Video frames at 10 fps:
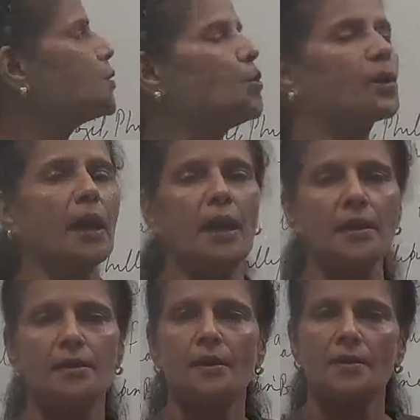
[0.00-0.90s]

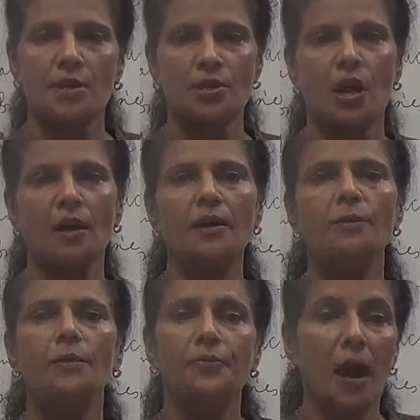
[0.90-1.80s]
UK, Russia,
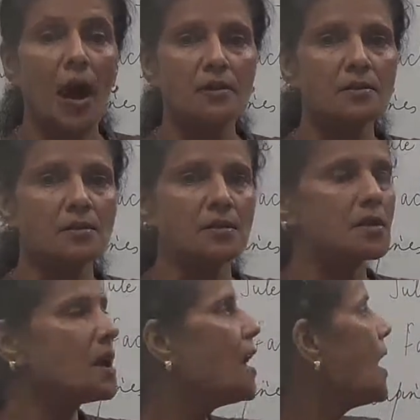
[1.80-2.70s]
France,
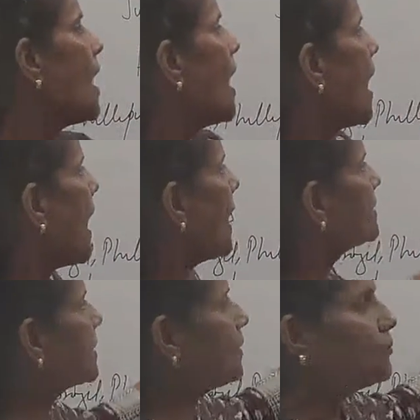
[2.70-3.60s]

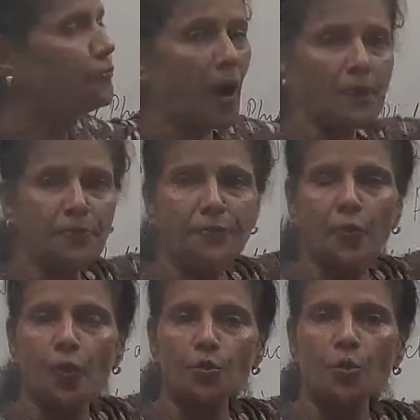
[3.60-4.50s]
and
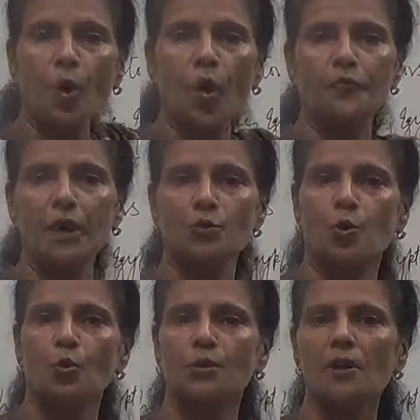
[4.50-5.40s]
1/4 of the
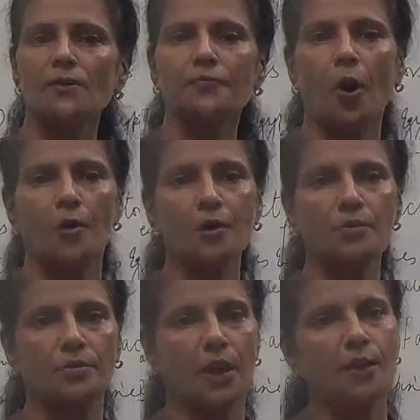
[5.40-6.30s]
total foreign
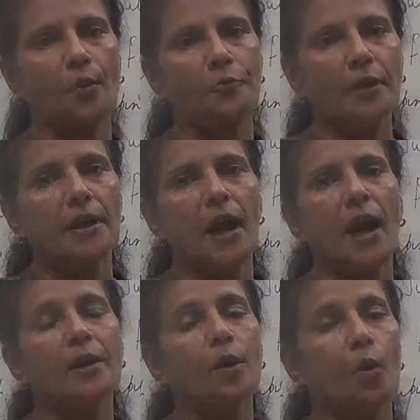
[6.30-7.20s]
trade of India
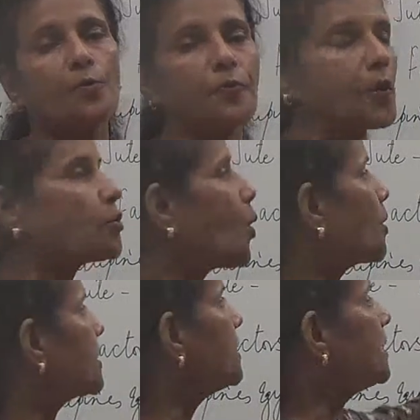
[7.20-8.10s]
account for
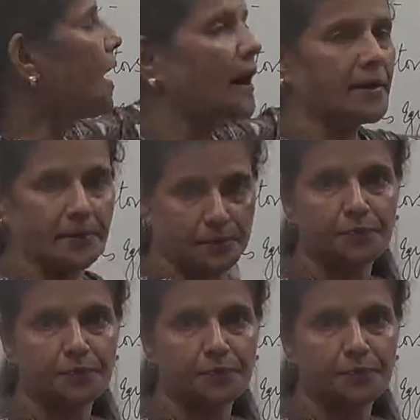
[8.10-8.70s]
cotton yarn.